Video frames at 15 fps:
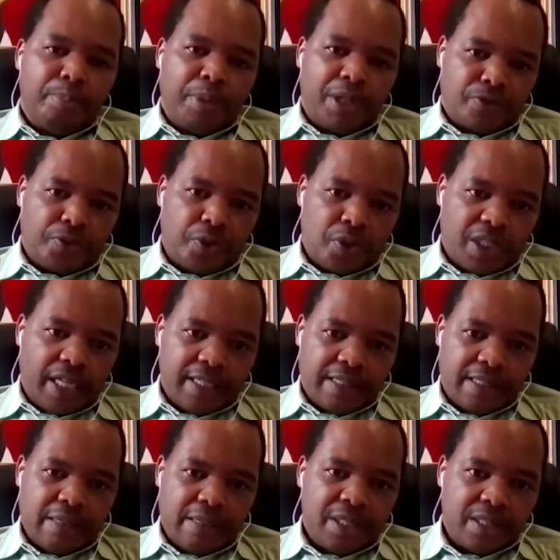but for the
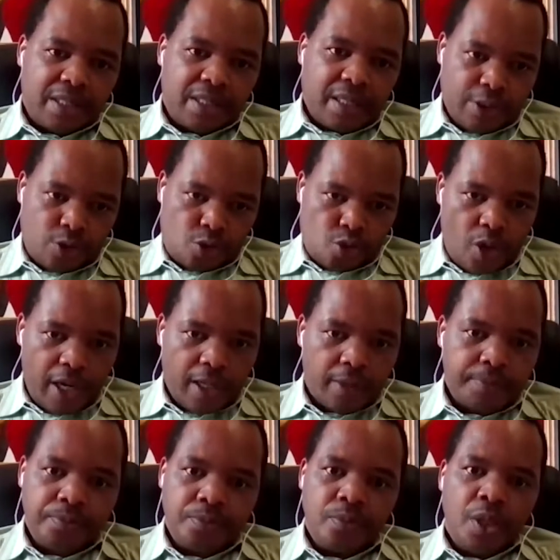SMEs as
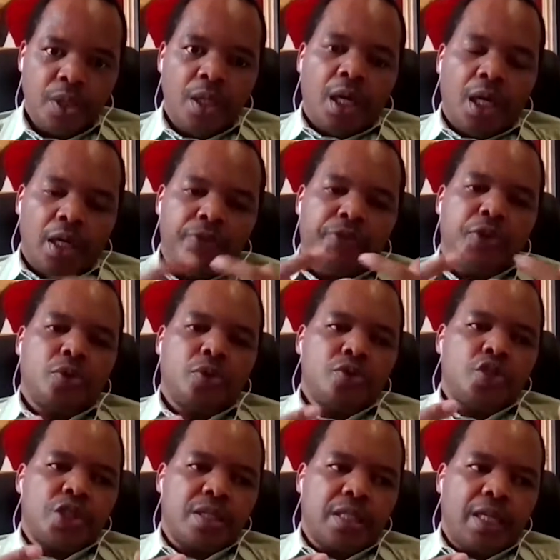well. If you could
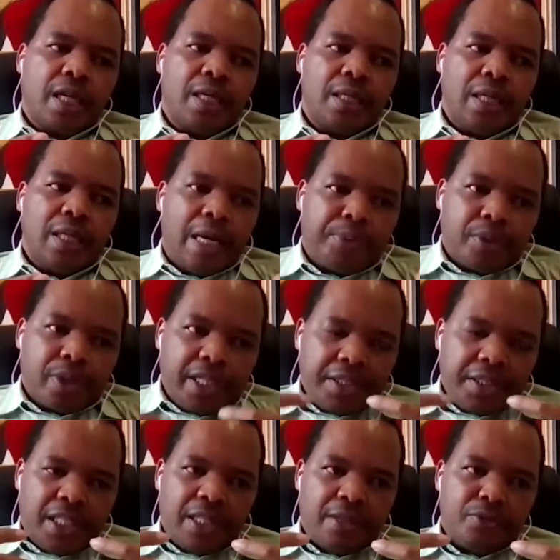just
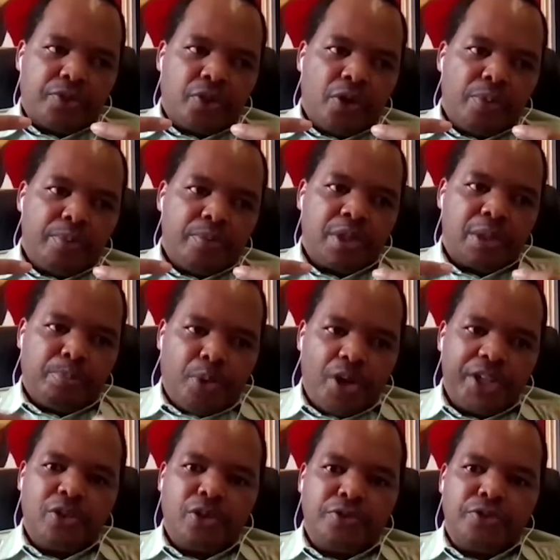elaborate then from the
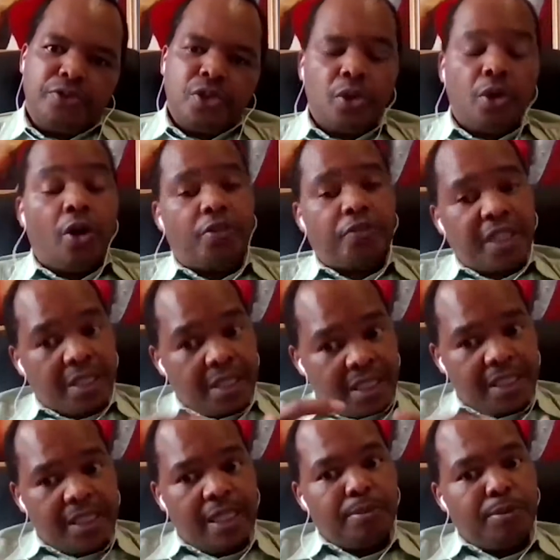point of view of a
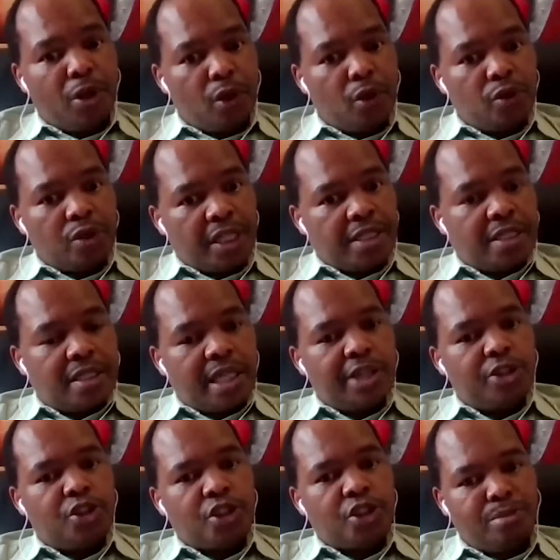DMO,
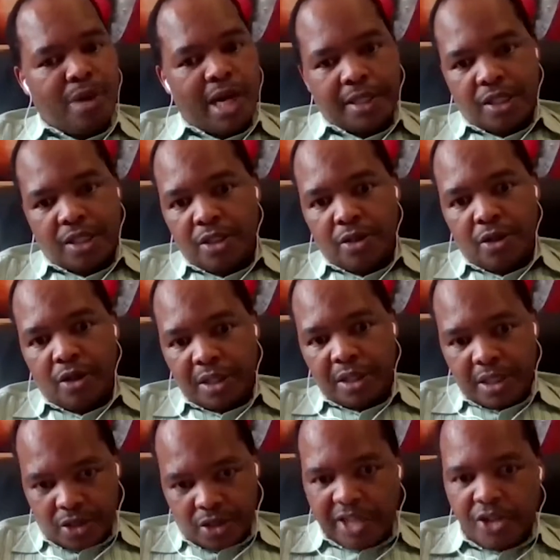destination marketing
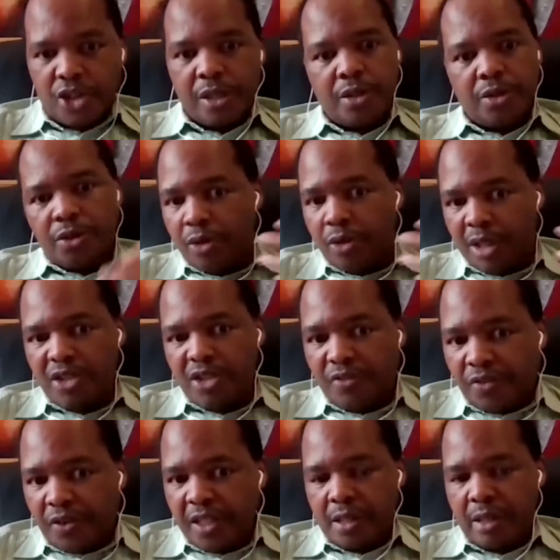organization, you
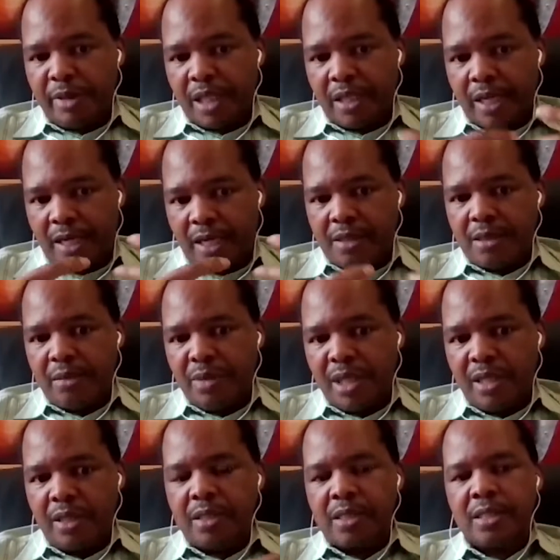interface,
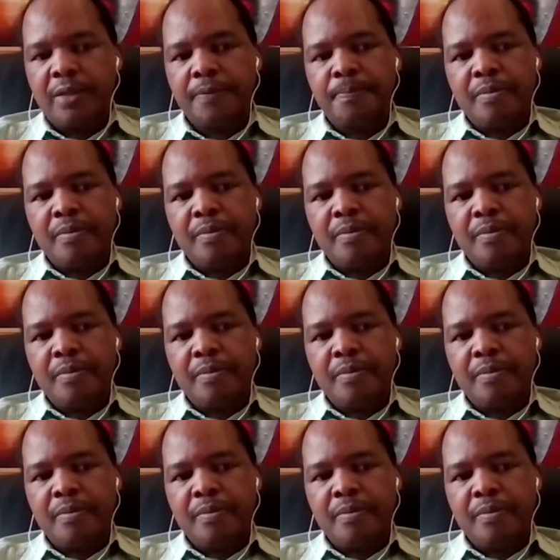SMEs